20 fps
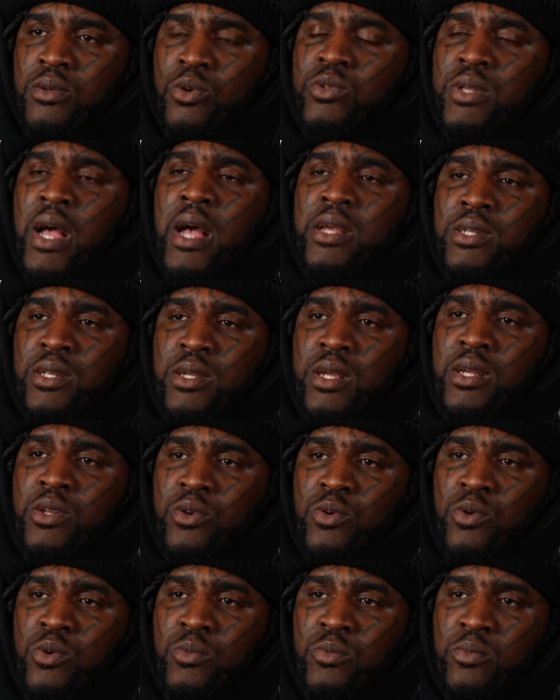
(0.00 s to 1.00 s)
Who's actually in
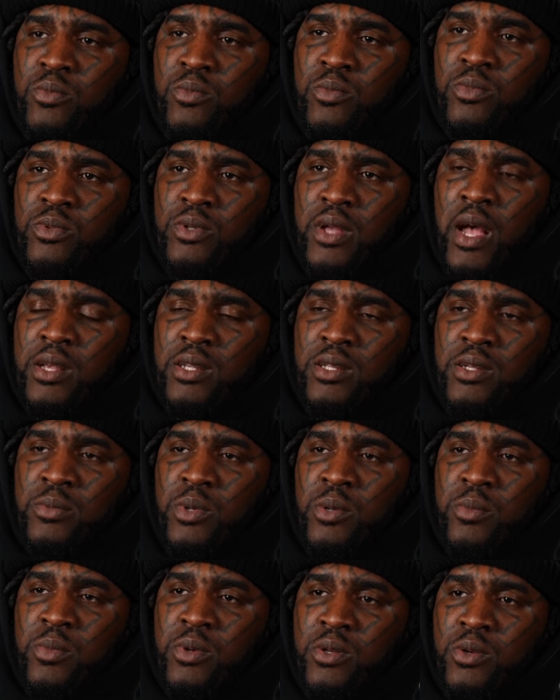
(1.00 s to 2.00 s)
the group? It's actually
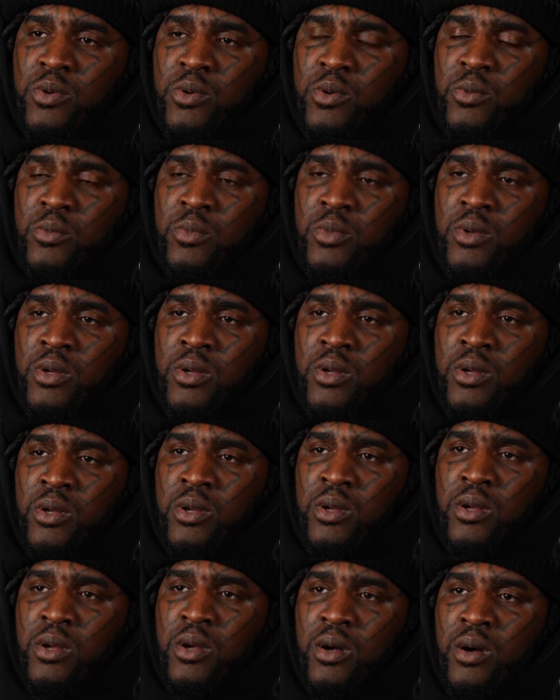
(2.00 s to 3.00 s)
right. in the group.
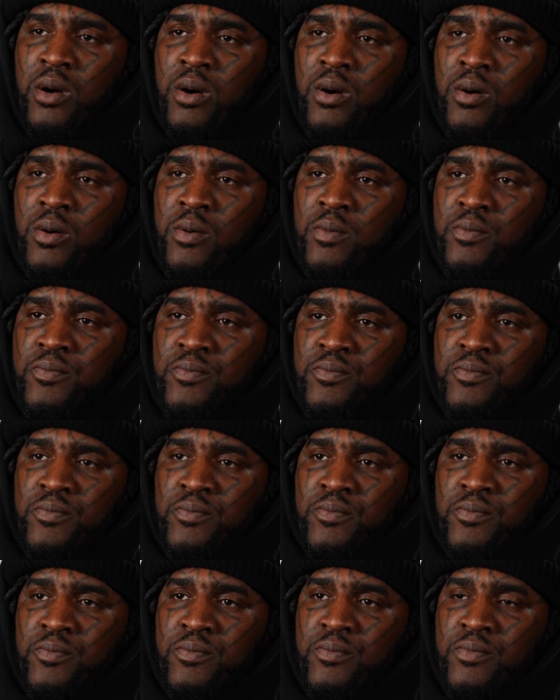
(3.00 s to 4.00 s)
Um,
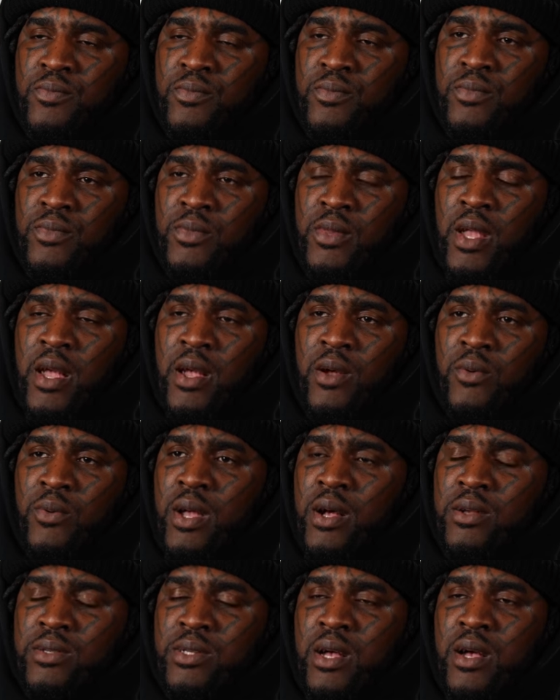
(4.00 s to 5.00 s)
yeah,
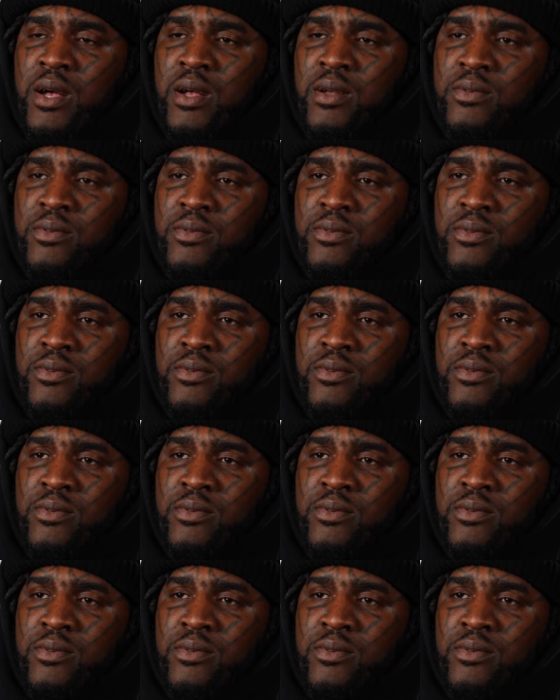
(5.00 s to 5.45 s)
we outside.